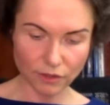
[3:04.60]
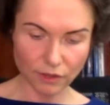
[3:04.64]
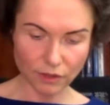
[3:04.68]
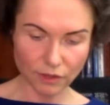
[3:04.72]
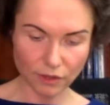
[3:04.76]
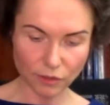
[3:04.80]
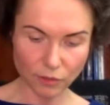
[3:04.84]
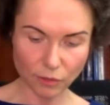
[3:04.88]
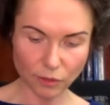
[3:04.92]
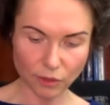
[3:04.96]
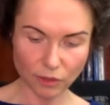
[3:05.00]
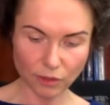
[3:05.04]

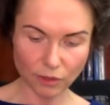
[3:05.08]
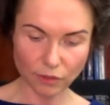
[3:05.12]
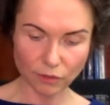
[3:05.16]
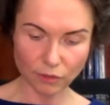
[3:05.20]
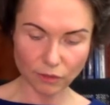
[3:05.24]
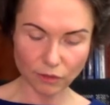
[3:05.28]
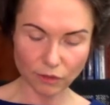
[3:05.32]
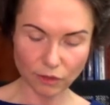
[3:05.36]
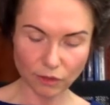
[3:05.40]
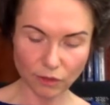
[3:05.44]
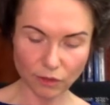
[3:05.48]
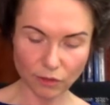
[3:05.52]
as well as
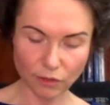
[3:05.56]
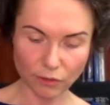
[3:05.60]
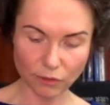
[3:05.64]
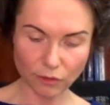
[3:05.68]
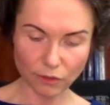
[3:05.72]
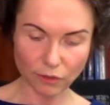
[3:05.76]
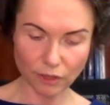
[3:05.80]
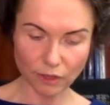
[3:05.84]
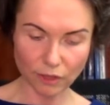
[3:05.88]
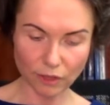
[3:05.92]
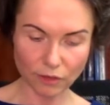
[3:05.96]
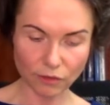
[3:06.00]

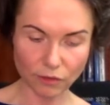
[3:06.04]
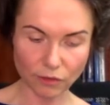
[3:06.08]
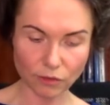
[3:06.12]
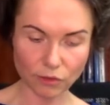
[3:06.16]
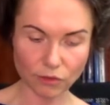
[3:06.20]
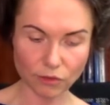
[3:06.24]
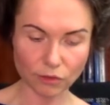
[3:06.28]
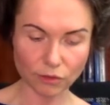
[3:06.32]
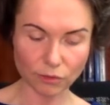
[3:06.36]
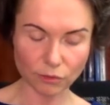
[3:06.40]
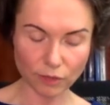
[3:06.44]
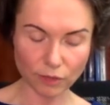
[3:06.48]
Philosophy and
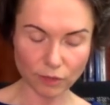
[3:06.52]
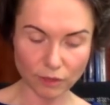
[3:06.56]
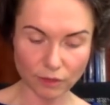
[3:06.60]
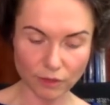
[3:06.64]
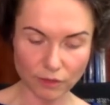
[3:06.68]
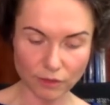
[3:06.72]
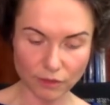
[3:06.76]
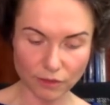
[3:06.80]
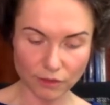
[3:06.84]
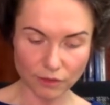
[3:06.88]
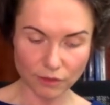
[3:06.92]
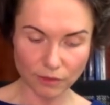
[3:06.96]
Social
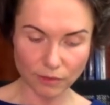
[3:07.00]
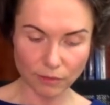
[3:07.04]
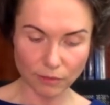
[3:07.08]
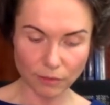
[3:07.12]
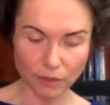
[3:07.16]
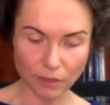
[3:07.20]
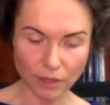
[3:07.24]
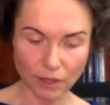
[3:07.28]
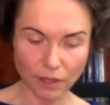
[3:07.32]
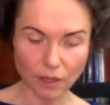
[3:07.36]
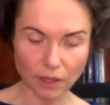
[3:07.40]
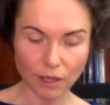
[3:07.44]
Criticism
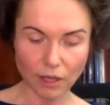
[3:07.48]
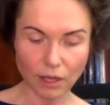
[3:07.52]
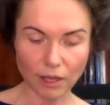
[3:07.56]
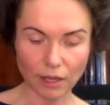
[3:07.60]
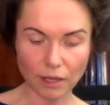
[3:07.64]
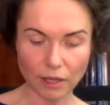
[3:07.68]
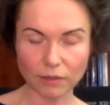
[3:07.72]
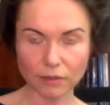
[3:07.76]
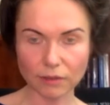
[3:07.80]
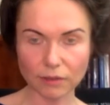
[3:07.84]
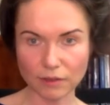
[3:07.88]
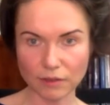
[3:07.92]

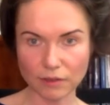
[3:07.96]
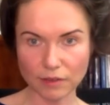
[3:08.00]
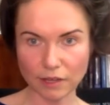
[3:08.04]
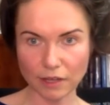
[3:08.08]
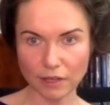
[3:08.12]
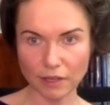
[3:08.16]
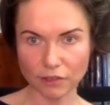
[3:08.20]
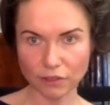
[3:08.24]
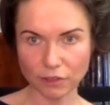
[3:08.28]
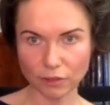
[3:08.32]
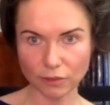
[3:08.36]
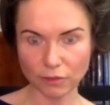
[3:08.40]
and
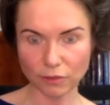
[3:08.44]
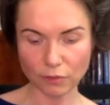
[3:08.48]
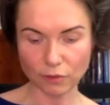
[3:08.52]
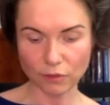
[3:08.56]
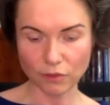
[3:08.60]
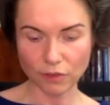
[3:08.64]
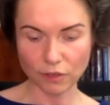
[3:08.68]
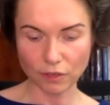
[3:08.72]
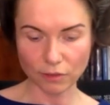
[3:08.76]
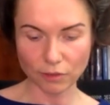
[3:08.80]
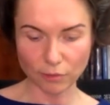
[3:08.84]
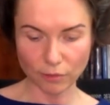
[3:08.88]
Zeitschrift für
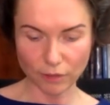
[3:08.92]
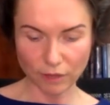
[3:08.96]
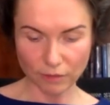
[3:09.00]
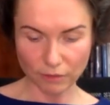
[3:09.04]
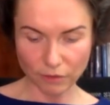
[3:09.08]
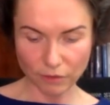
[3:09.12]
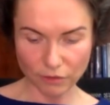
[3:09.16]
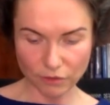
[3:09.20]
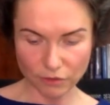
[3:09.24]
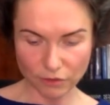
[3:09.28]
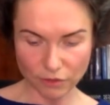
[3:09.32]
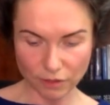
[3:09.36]

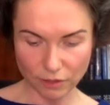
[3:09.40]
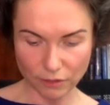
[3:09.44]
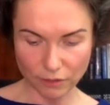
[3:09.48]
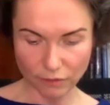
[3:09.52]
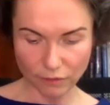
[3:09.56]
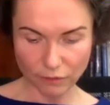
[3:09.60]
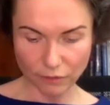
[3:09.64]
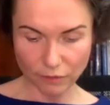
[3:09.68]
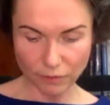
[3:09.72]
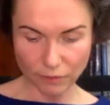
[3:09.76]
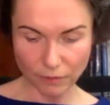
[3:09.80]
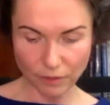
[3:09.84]

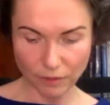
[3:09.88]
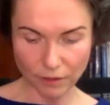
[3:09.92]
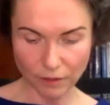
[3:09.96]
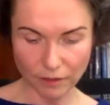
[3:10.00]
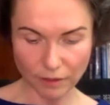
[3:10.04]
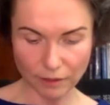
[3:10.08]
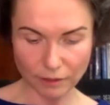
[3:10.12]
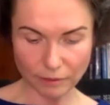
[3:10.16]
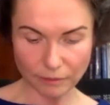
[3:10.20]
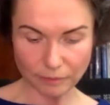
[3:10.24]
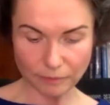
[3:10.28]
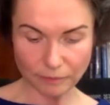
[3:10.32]
Sexualwissenschaft.
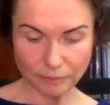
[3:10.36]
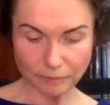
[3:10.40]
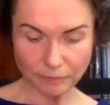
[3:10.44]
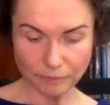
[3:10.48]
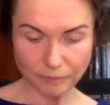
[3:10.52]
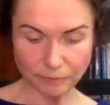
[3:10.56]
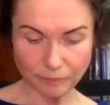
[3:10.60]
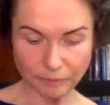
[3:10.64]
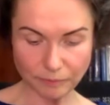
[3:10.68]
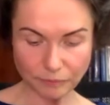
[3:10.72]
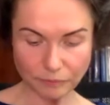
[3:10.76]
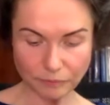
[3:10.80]

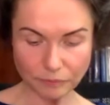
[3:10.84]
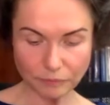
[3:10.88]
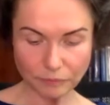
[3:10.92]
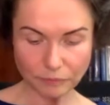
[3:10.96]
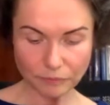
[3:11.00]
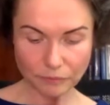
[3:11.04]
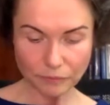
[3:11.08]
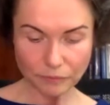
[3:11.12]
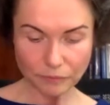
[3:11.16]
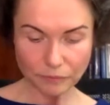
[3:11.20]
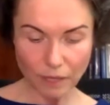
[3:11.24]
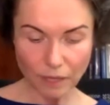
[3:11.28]
Um,
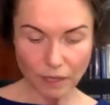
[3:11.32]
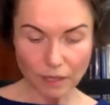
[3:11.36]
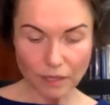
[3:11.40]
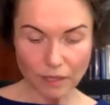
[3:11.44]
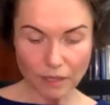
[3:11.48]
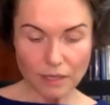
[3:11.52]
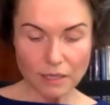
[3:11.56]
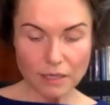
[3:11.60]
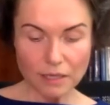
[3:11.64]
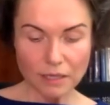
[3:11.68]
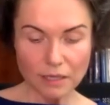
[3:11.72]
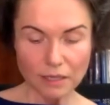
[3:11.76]

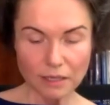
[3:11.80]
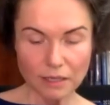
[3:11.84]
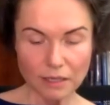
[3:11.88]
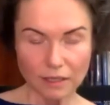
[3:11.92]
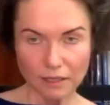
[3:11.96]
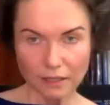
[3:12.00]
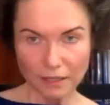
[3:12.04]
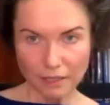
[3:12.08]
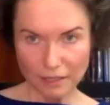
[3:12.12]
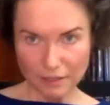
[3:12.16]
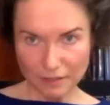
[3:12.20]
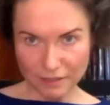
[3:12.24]

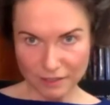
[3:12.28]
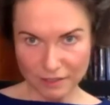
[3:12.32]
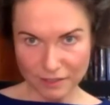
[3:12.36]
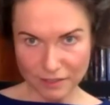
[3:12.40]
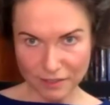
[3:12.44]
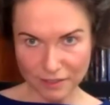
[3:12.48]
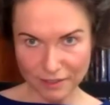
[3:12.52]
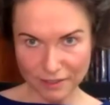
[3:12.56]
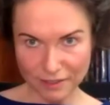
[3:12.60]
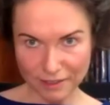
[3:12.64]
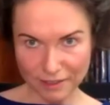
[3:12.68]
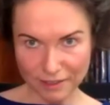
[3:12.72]
as I
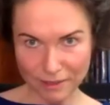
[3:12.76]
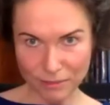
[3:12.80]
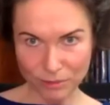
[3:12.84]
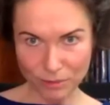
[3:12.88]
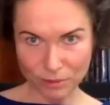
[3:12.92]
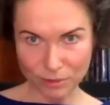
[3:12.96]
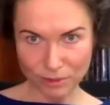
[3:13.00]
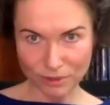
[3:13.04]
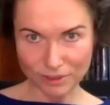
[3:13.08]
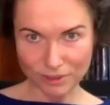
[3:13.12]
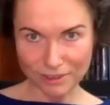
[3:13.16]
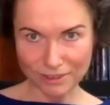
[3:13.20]
said, I
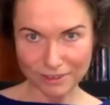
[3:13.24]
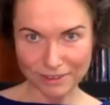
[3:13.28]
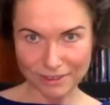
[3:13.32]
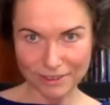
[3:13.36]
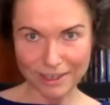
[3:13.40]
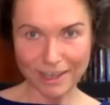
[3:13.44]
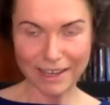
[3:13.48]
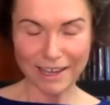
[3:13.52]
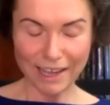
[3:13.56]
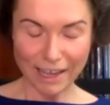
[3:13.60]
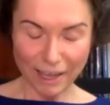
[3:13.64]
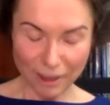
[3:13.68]
will, uh,
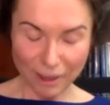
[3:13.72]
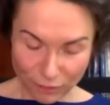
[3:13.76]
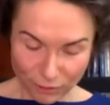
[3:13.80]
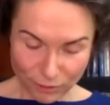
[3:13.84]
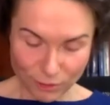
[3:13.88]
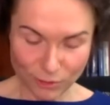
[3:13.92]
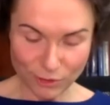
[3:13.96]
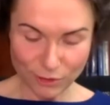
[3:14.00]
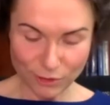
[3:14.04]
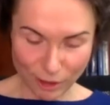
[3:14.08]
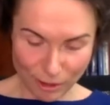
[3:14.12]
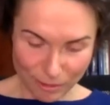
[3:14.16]
I have to
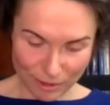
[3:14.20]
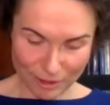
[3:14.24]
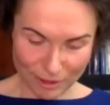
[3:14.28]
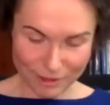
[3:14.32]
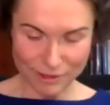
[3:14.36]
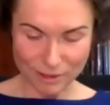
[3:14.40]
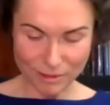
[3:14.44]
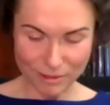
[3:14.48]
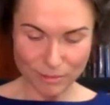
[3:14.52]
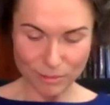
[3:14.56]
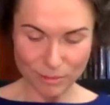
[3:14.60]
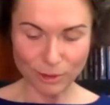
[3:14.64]
stop at
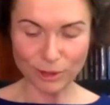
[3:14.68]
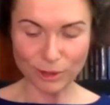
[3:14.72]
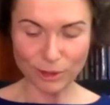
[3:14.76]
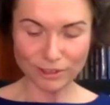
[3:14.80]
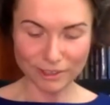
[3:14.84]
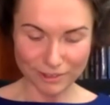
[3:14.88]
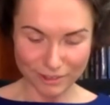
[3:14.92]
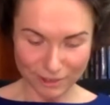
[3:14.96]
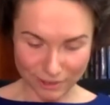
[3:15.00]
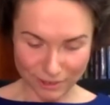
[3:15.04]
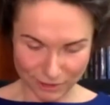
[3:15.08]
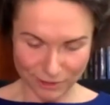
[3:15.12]
some point,
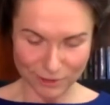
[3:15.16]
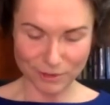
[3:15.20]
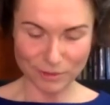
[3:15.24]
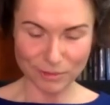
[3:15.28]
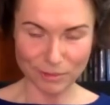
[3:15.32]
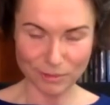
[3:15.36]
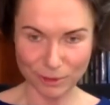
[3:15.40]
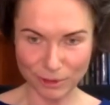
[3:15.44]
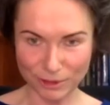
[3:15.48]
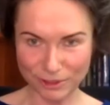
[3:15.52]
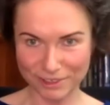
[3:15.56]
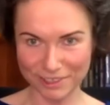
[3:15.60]
and this is the
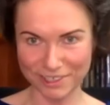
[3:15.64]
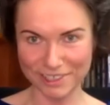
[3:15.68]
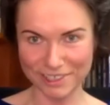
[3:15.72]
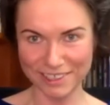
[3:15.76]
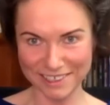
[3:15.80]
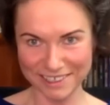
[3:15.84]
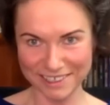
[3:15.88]
point.